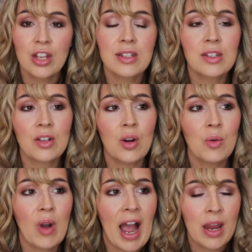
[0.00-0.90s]

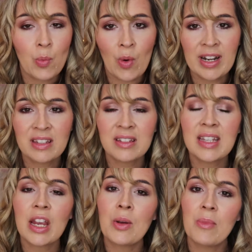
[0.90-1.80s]
So I wanted to
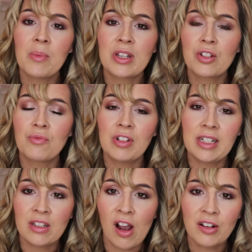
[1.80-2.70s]
take a moment to
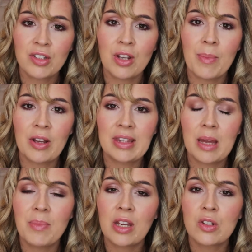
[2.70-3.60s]
really talk to you about
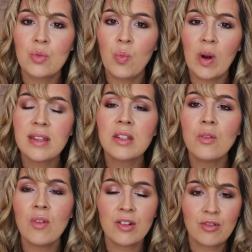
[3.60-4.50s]
that, because once
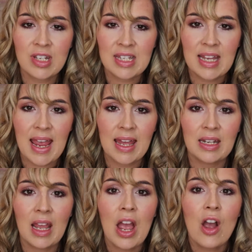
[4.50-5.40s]
you understand